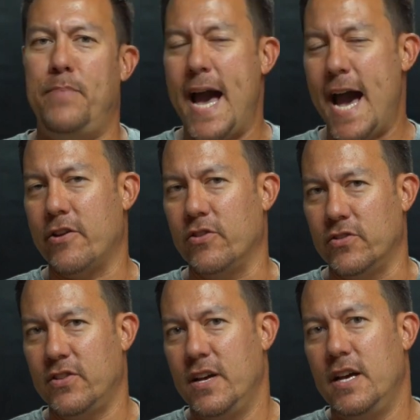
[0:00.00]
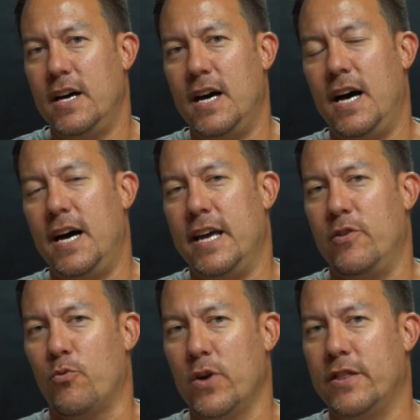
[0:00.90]
patterns
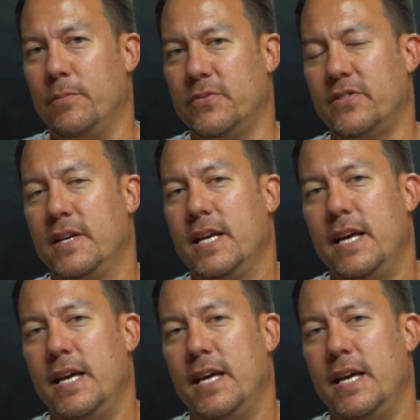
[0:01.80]
and rhythms.